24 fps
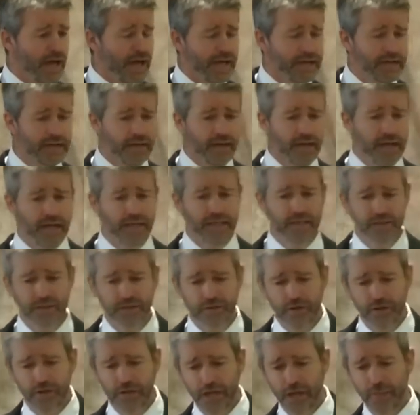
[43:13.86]
And, and he
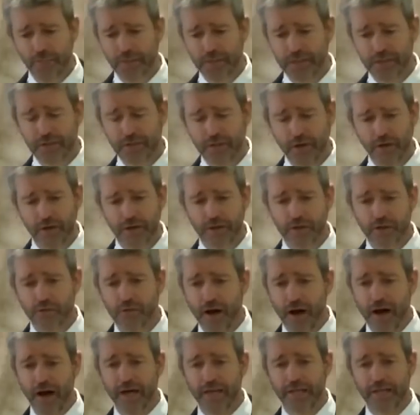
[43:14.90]
stood up and he started
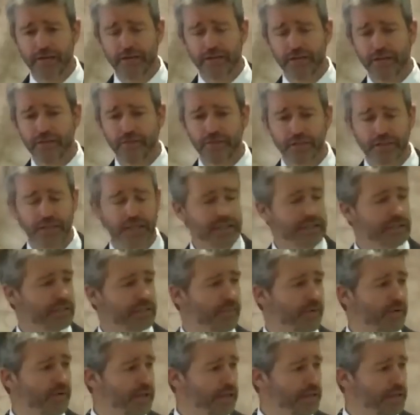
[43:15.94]
crying and give his
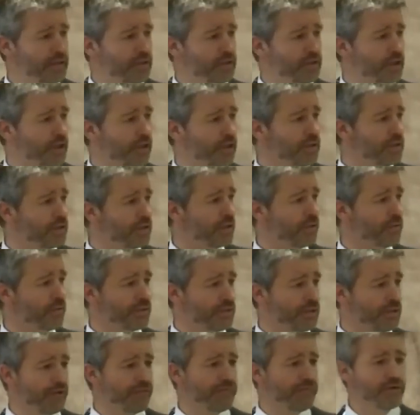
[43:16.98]
testimony. And in the church, there
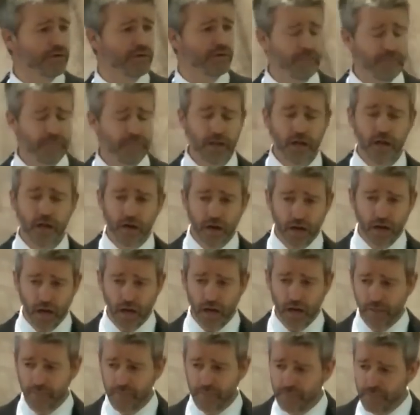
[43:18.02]
were several
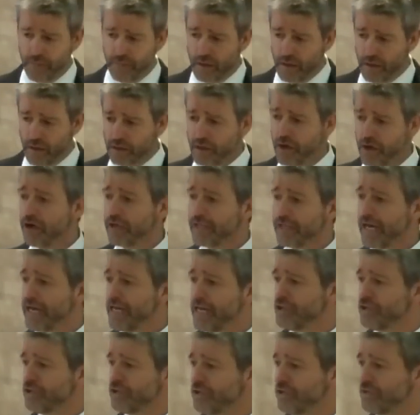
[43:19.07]
uh,
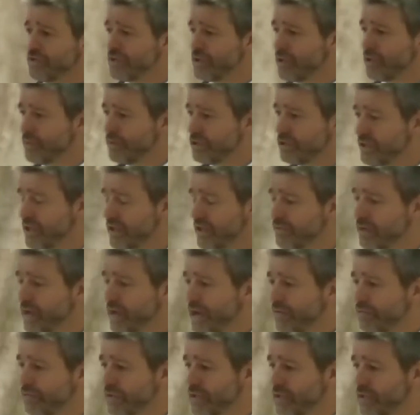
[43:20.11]
Caucasians. There were several
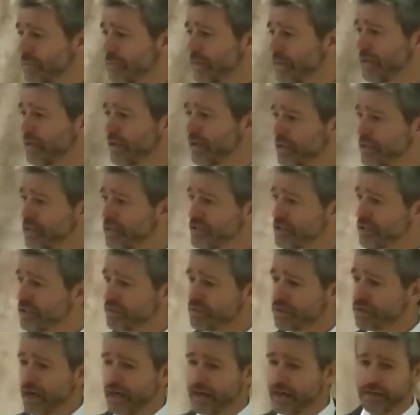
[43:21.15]
African Americans. It
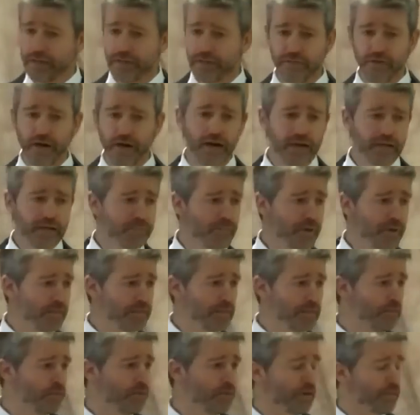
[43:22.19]
was kind of divided,
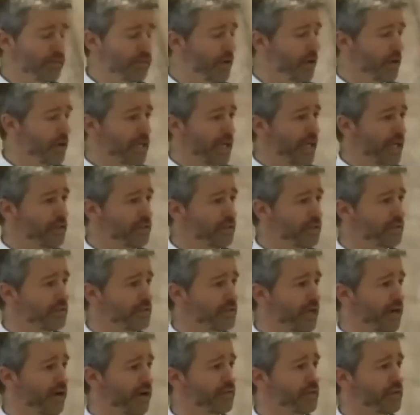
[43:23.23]
probably more Caucasians
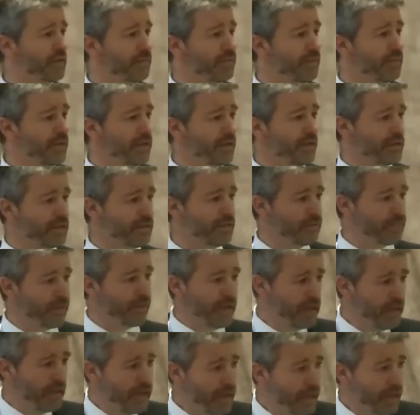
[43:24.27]
than African Americans.
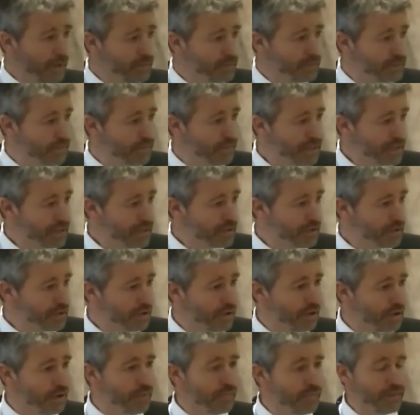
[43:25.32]
But it was a mixed
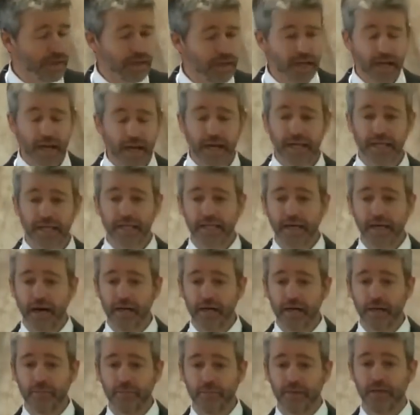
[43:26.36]
group. And he
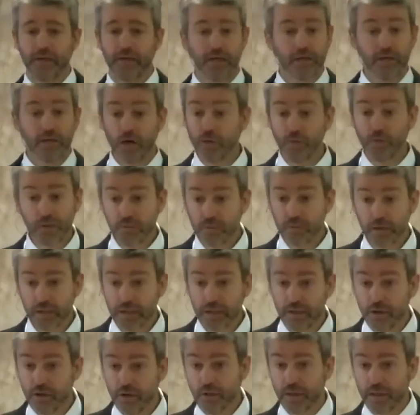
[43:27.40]
got up and no one
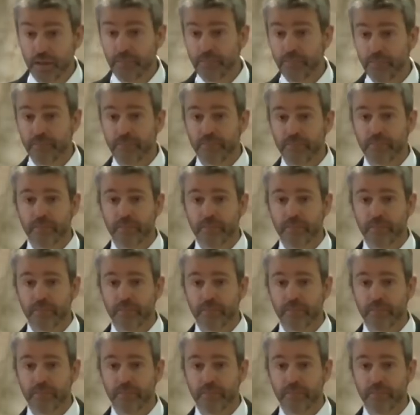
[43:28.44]
really knew him.